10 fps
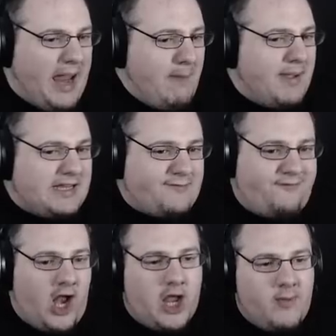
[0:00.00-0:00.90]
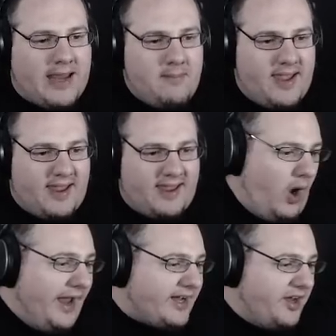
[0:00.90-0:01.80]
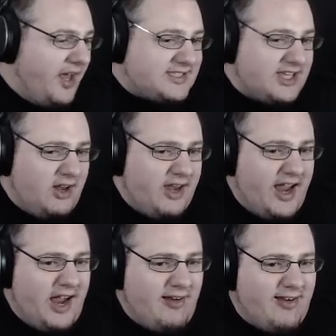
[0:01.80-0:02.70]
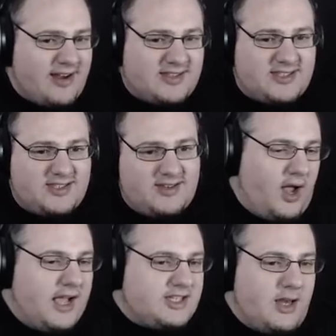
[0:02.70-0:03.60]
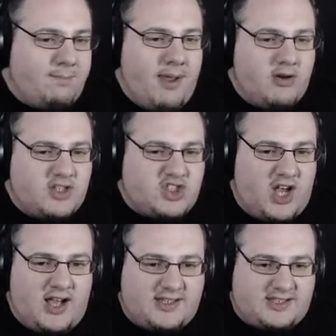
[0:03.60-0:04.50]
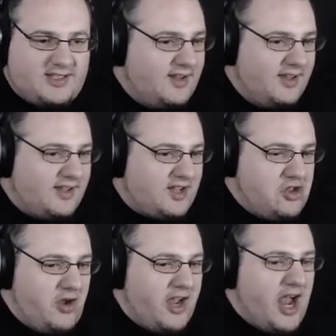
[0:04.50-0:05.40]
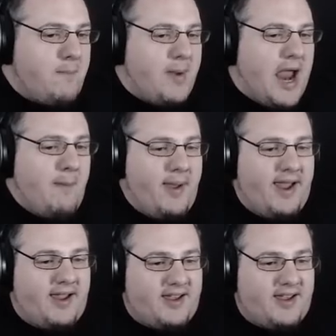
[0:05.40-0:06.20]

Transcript: beeping's following me. Why can I still hear it? Guys in the builder's yard, can you hear beeping?